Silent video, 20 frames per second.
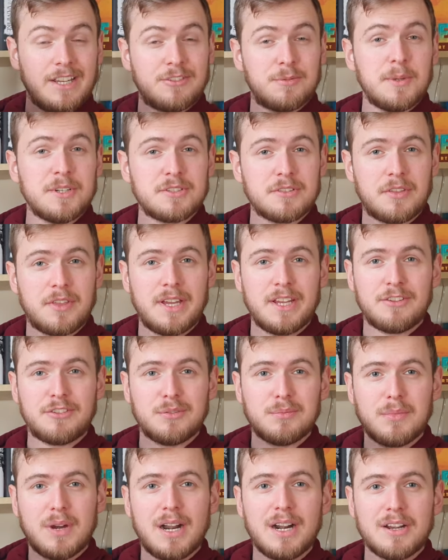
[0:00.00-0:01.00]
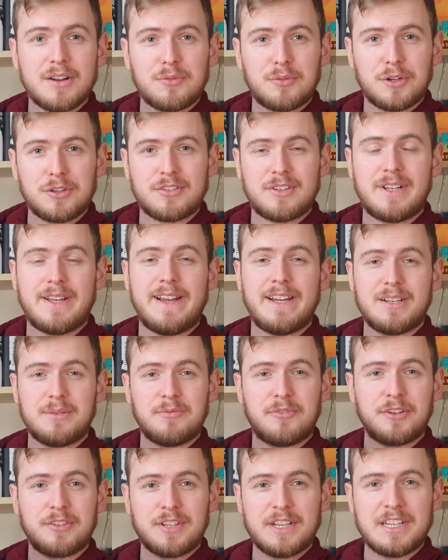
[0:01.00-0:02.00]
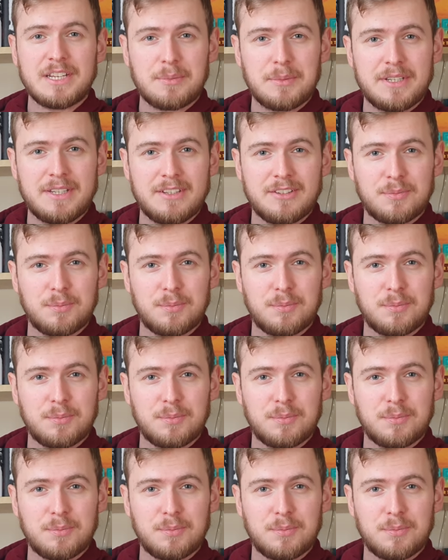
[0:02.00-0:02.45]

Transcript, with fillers: A special thanks to Mark, Ross and Adam for sending me these